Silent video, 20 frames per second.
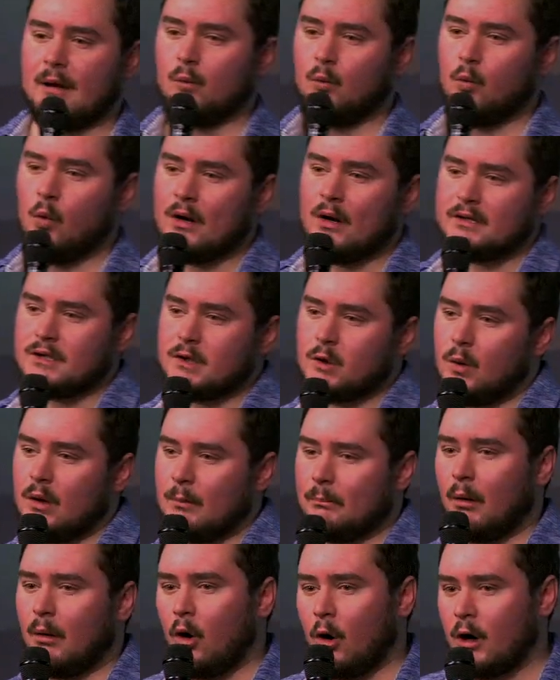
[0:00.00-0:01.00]
want to
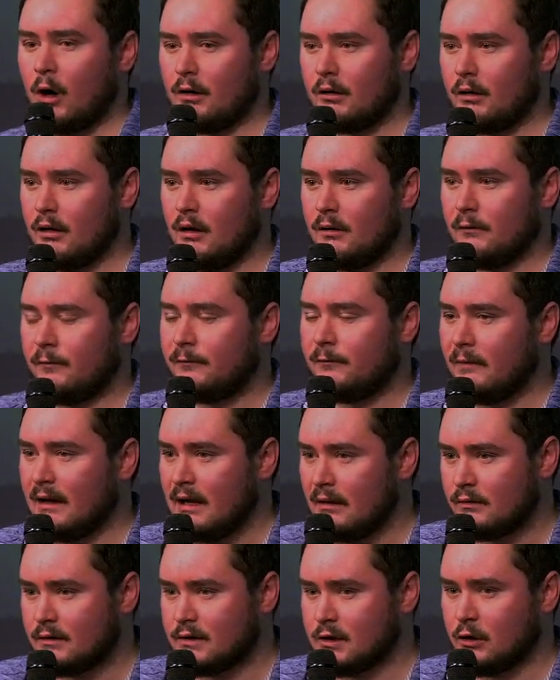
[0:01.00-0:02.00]
impart
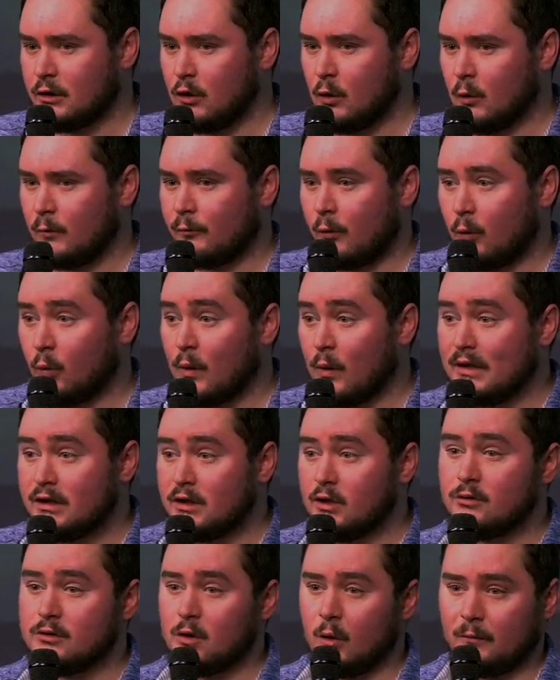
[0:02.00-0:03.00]
faith to you for when
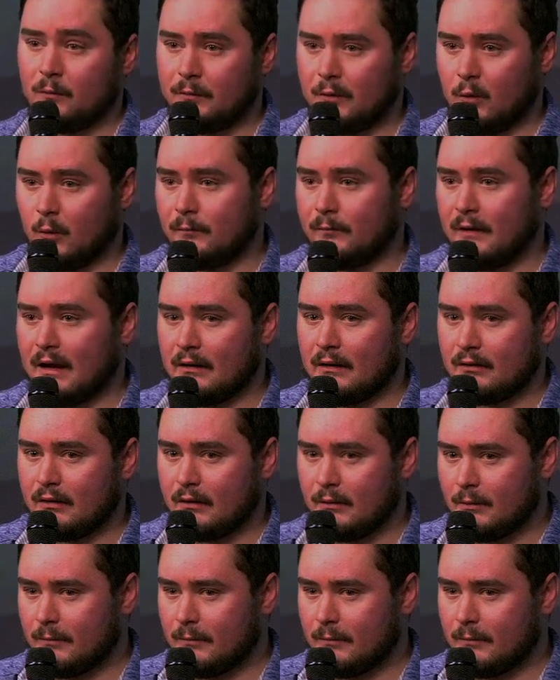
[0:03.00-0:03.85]
you don't feel faith.